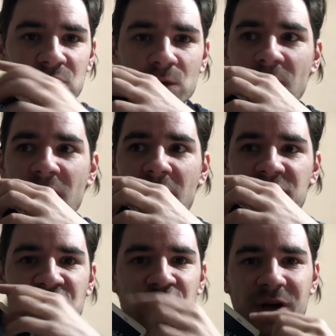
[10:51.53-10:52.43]
You
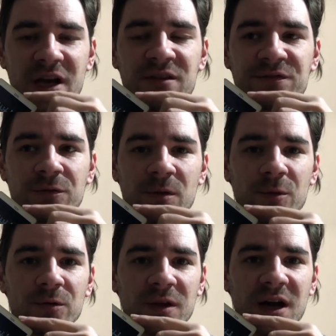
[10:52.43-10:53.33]
strain for the
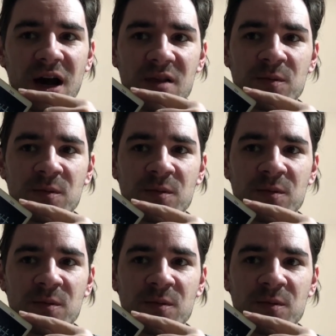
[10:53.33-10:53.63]
Moon card,